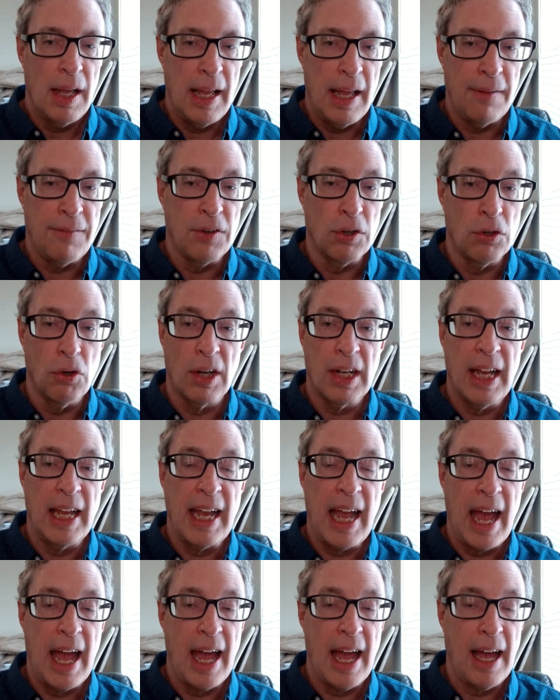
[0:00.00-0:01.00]
If you're
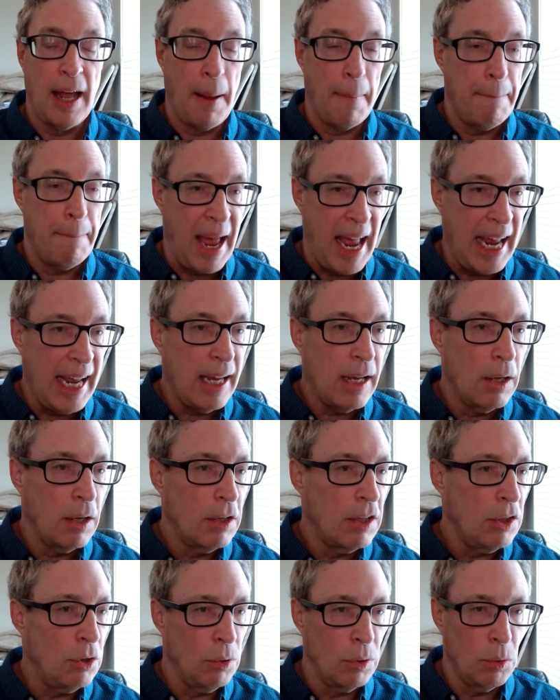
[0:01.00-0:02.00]
looking at a bank,
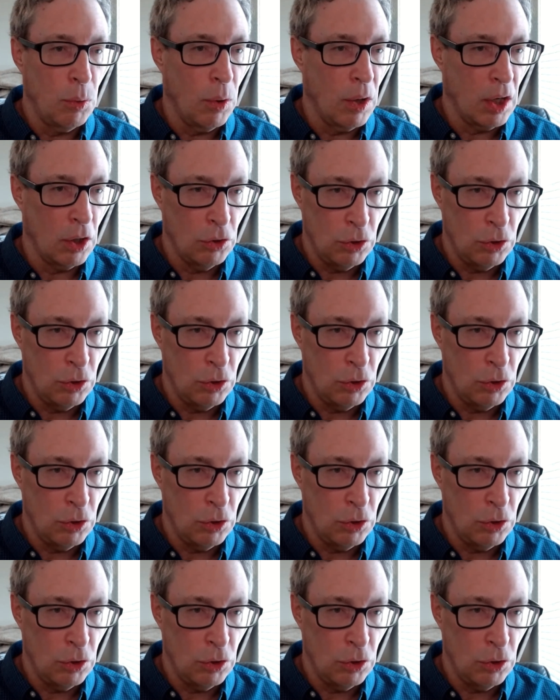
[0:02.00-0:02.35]
you would want